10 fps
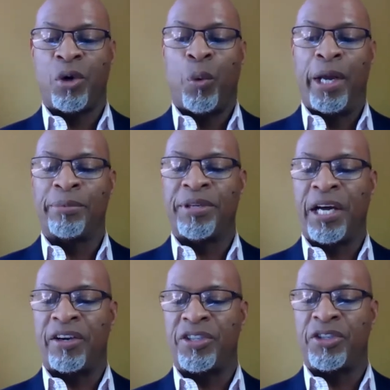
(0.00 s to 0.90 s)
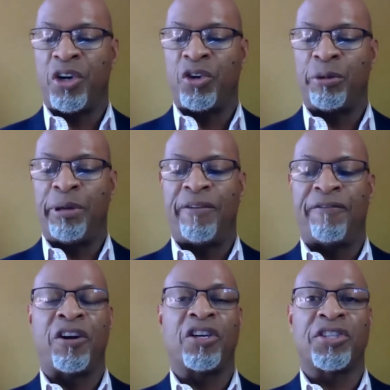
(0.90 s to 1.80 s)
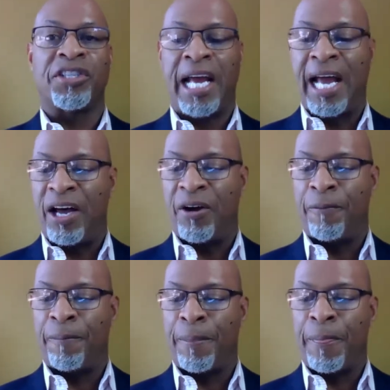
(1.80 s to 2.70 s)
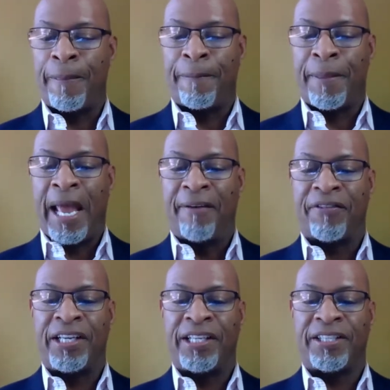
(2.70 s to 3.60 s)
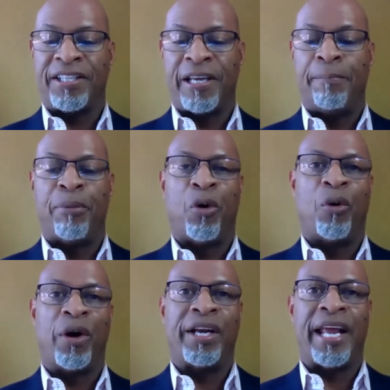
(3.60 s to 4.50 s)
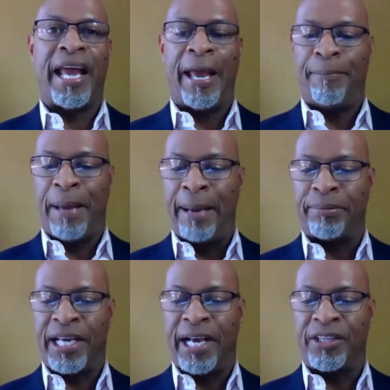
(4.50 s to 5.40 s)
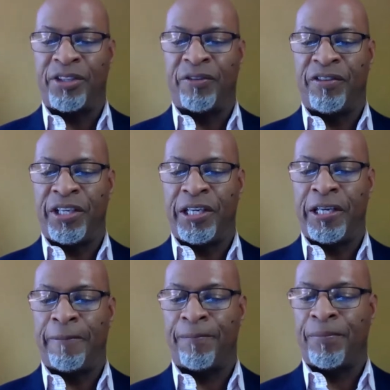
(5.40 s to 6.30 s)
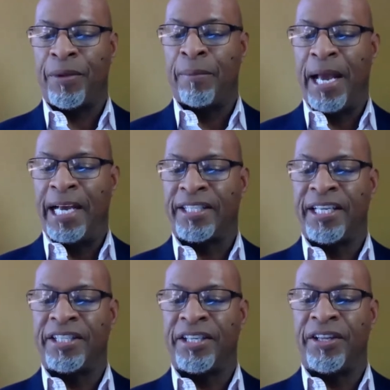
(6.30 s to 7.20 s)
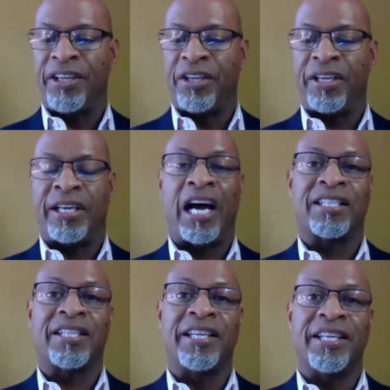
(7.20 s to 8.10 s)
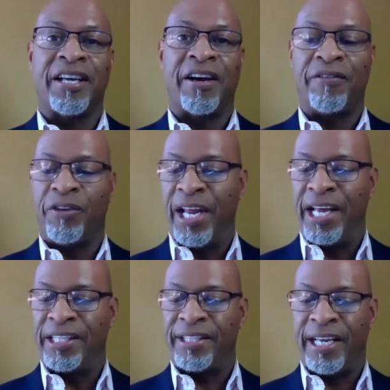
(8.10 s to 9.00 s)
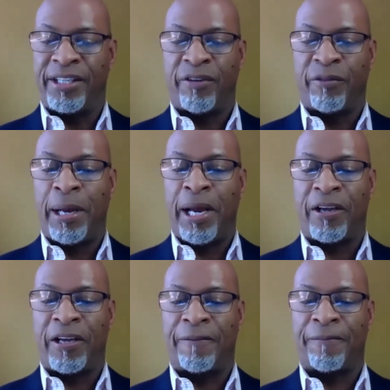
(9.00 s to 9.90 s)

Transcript: William Tucker is known to be the first child, African descent, born and baptized in Virginia, by extension the continent of the United States of America.